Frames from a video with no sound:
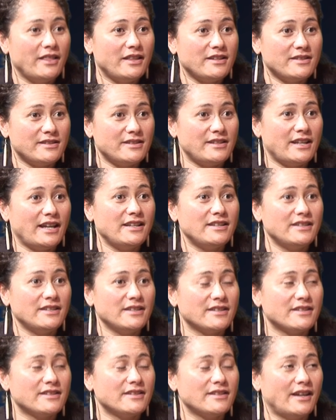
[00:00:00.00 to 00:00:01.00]
the
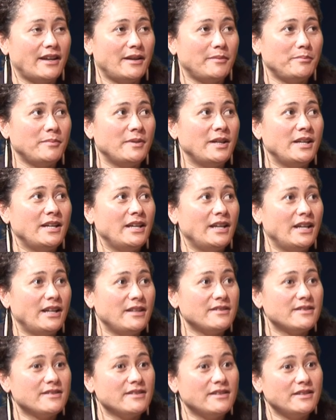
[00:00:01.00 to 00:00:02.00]
status
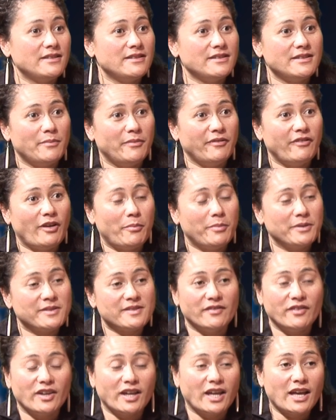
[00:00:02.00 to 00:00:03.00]
in some of our
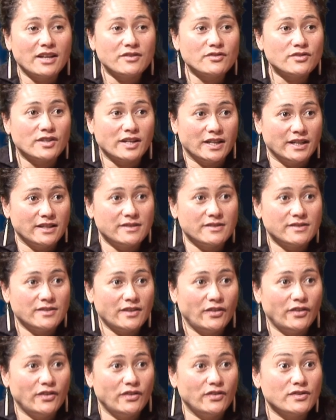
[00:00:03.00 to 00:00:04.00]
Pacific countries.
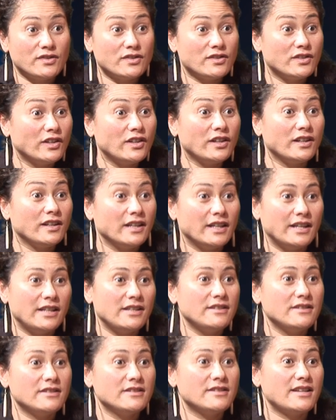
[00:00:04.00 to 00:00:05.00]
So still
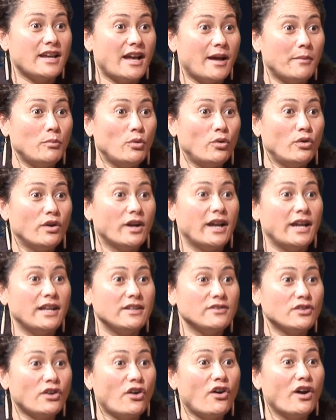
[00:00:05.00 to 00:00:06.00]
in Samoa and
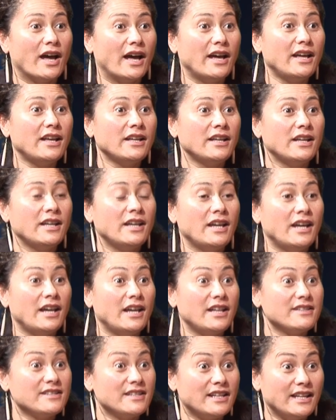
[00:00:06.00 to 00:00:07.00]
Tonga,
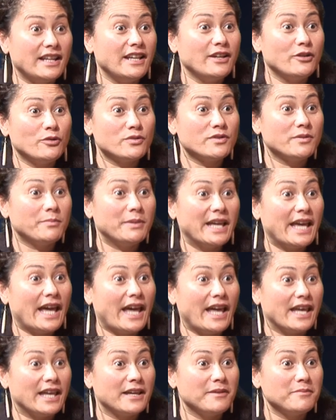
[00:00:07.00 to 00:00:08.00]
it's illegal to be
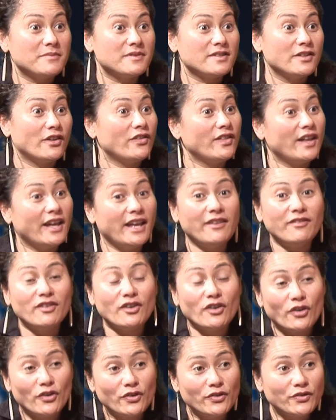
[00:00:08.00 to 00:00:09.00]
gay. So they haven't
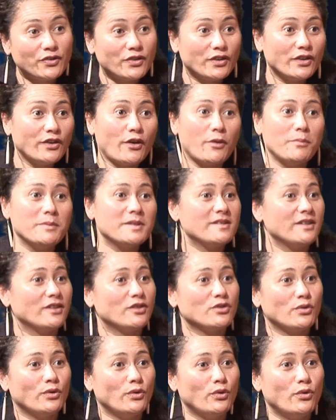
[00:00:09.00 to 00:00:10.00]
gone through
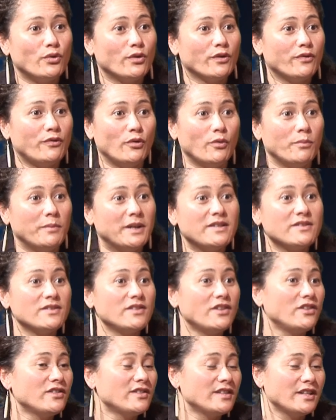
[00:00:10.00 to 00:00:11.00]
homosexual law reform. It's
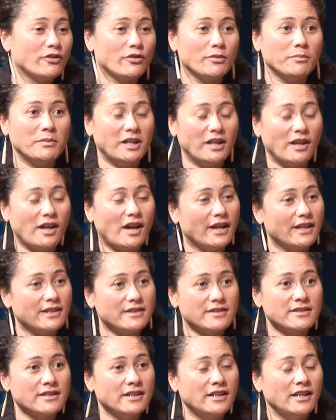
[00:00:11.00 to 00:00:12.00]
not
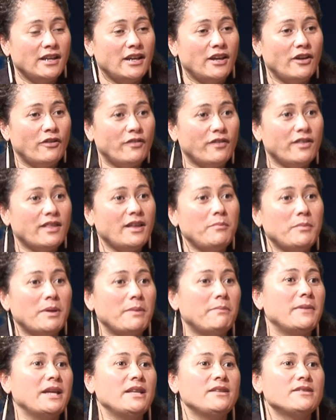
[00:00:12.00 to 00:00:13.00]
decriminalised. For them it
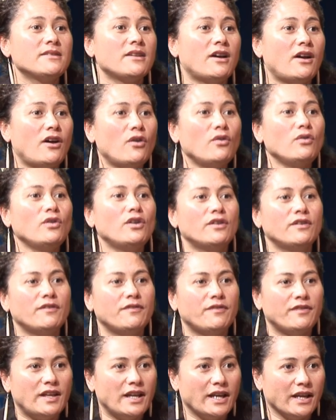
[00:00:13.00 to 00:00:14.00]
means a whole lot of
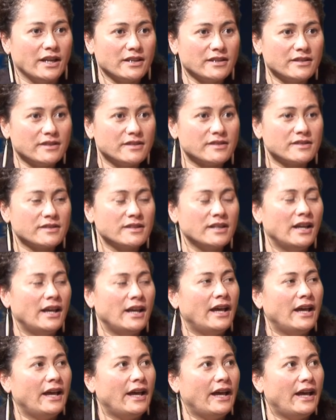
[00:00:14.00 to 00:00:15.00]
things,
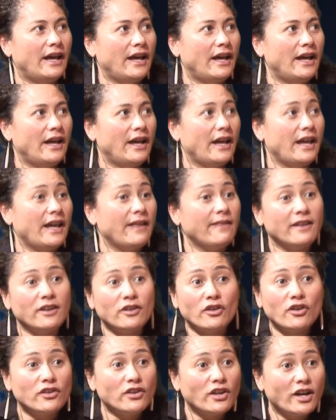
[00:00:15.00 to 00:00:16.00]
and they're
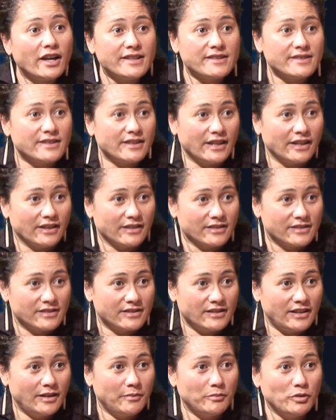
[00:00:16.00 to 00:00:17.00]
not nice things.
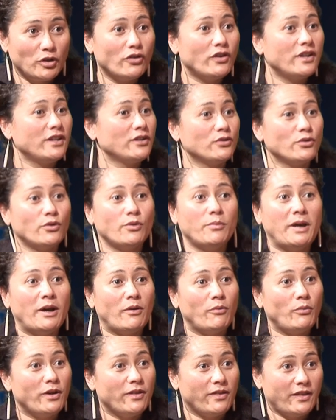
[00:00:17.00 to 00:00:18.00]
And I'm not going to talk about
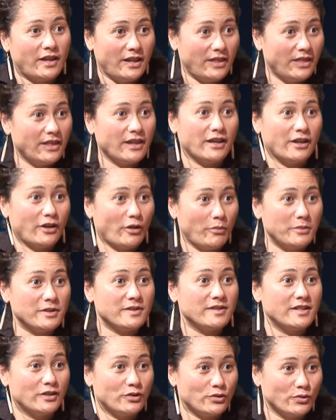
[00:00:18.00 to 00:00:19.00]
what they think
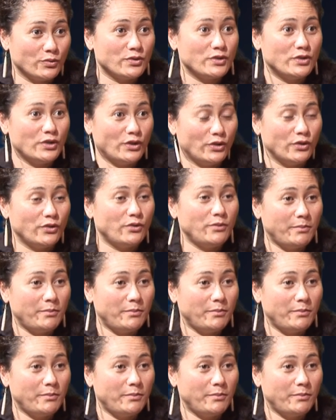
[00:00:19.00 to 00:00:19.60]
homosexuals do,